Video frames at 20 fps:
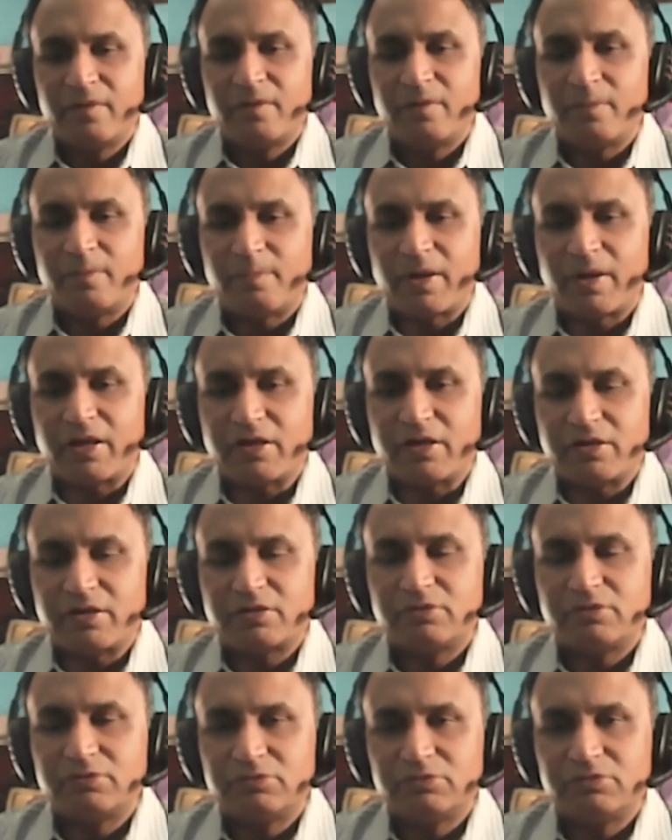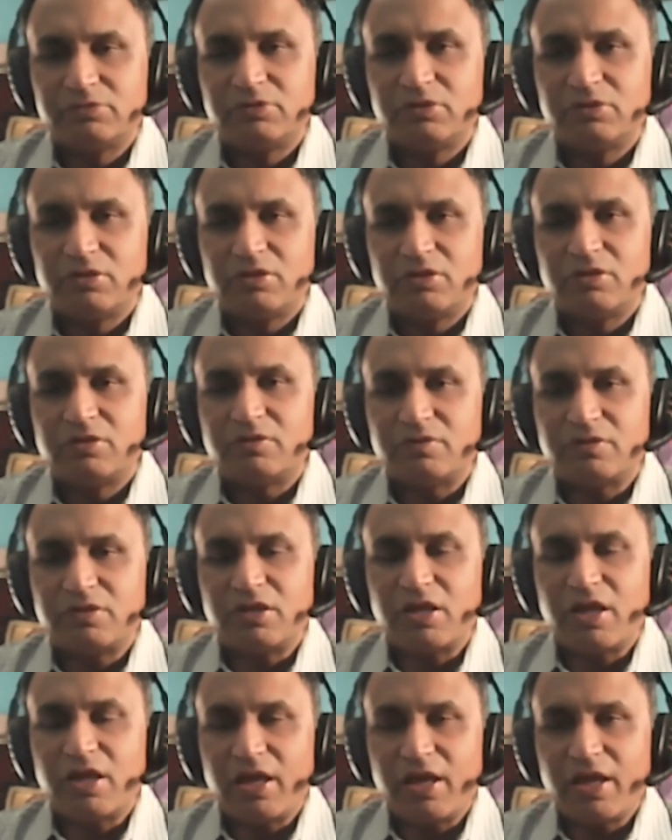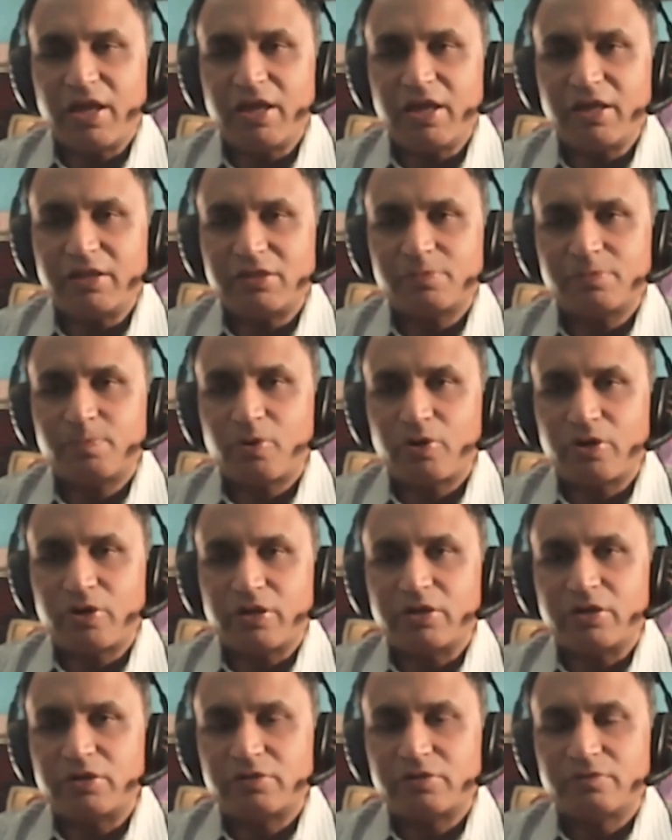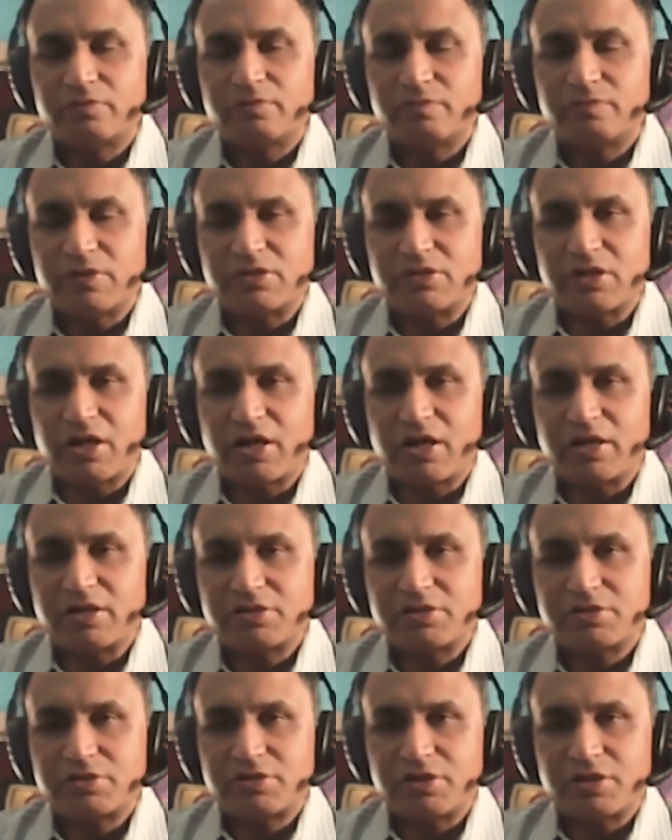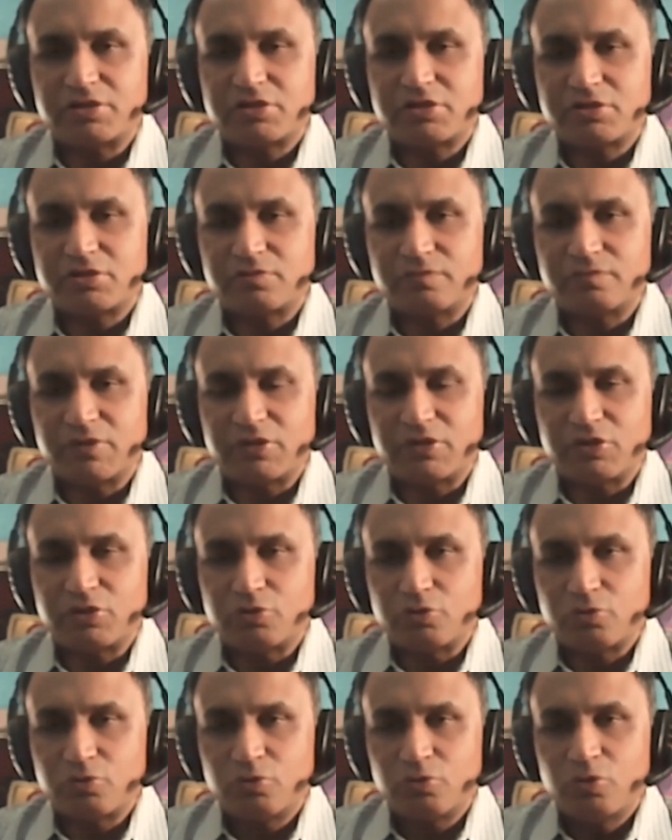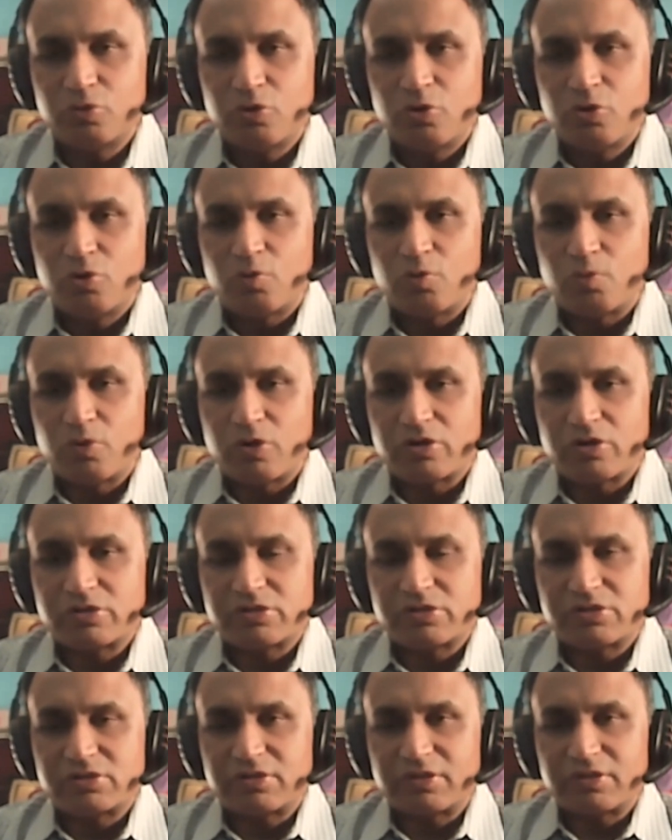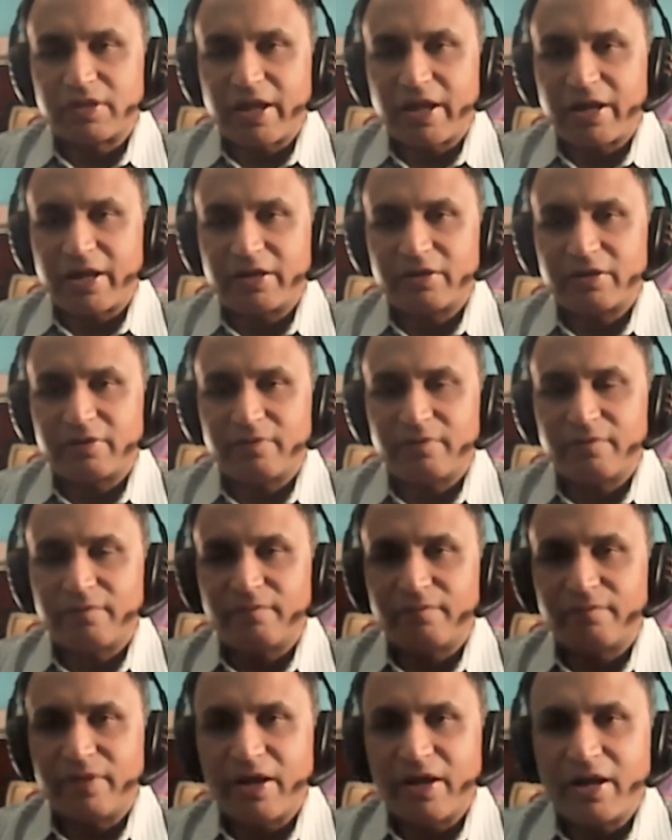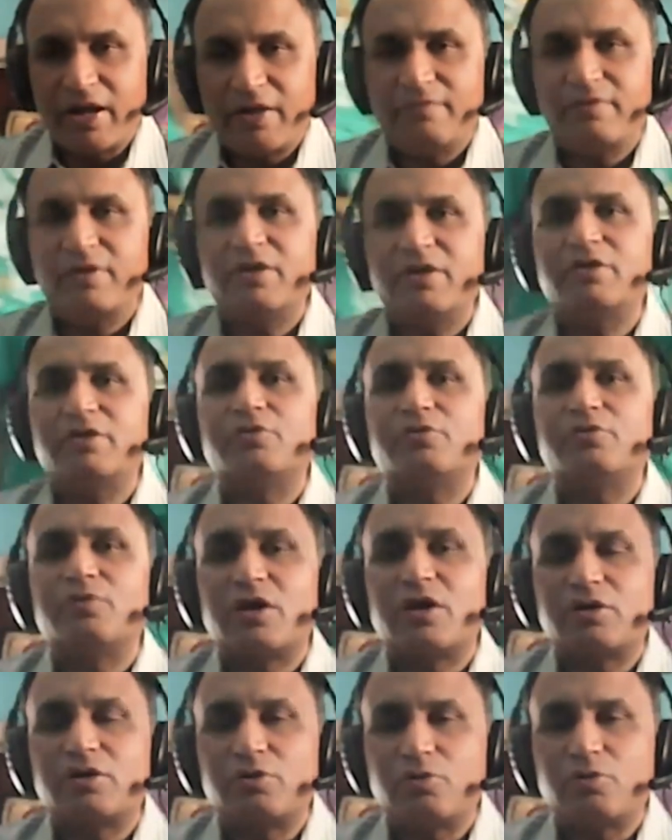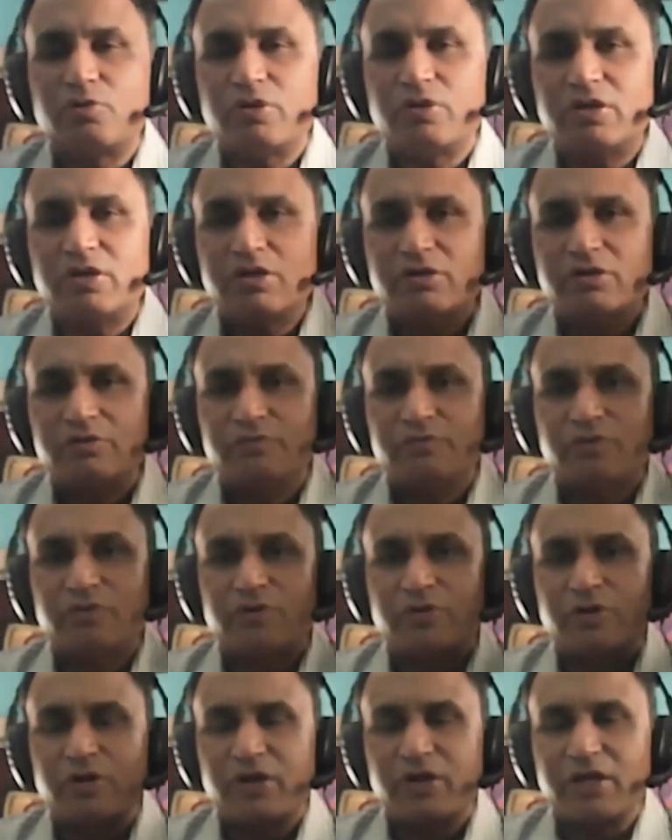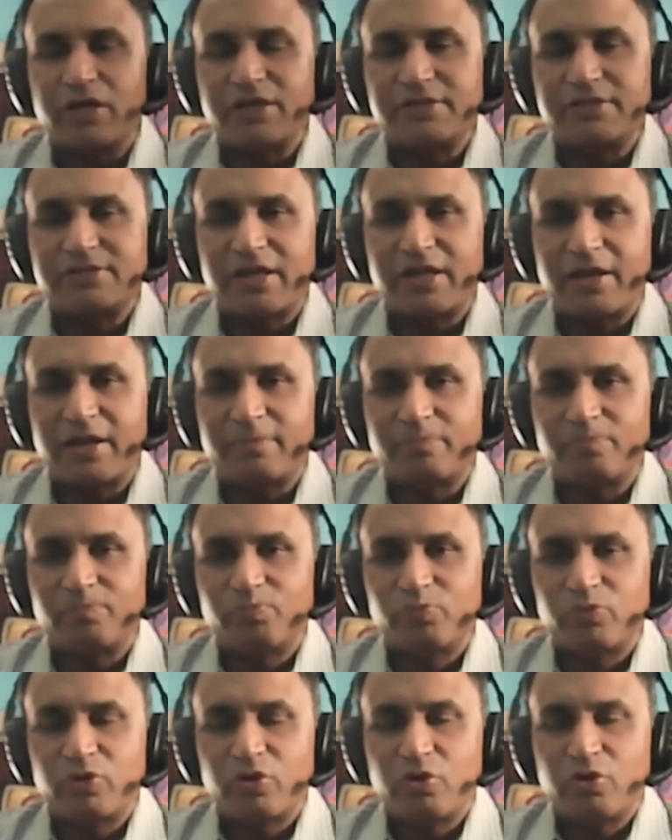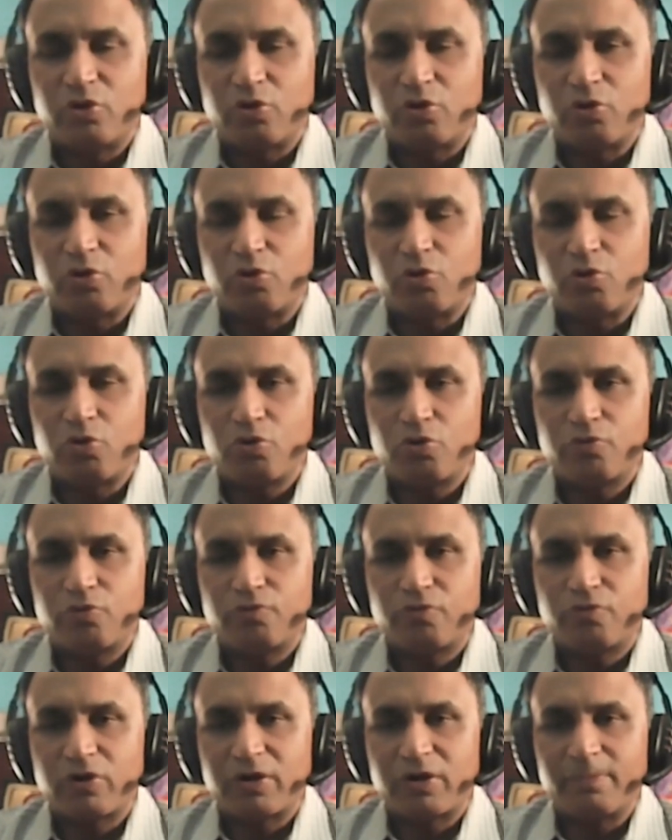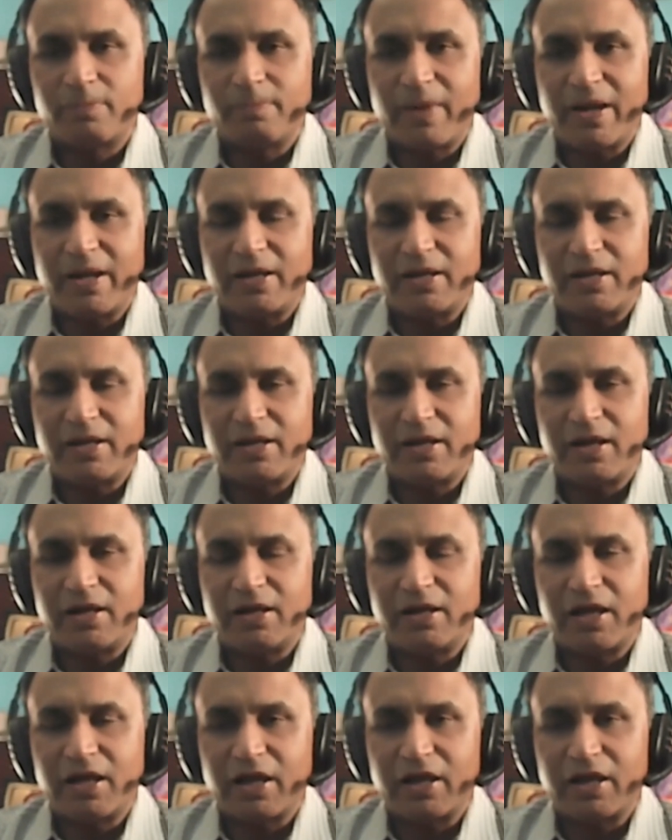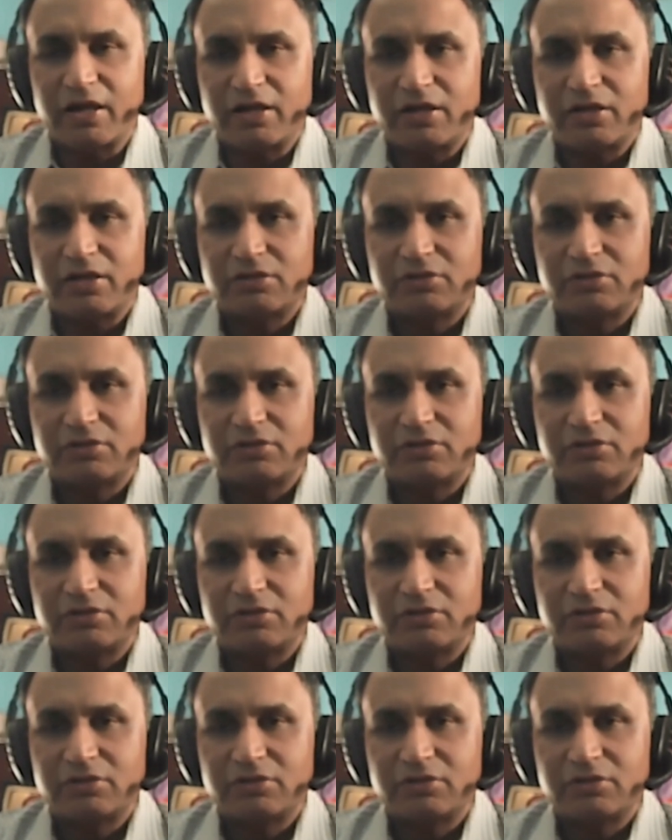mind. The eighth point, which I stressed with you, was that whenever you are going for your exam, go for a mental diet.